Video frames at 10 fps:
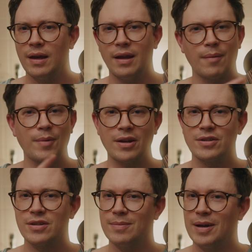and I'm not
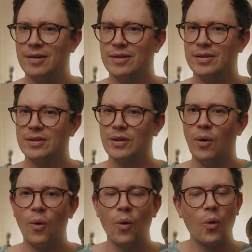sure about the
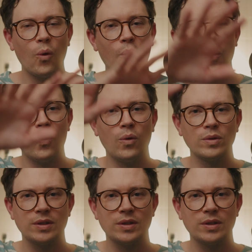whole